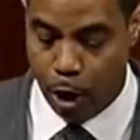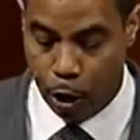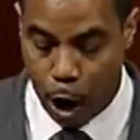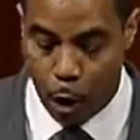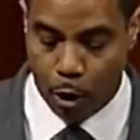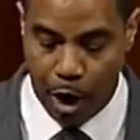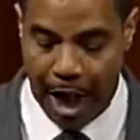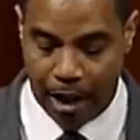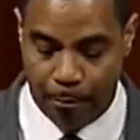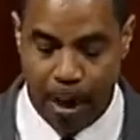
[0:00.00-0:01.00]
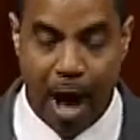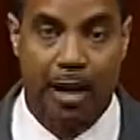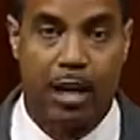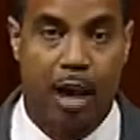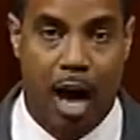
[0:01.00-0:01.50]
Lower
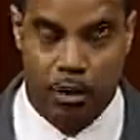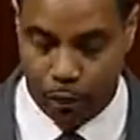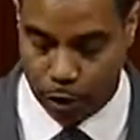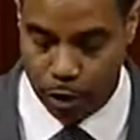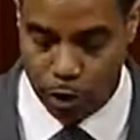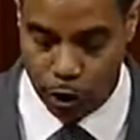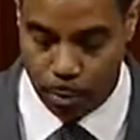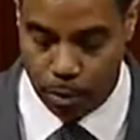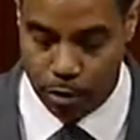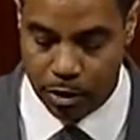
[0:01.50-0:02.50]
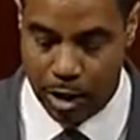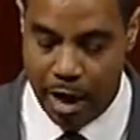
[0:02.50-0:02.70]
out-of-pocket costs for consumers,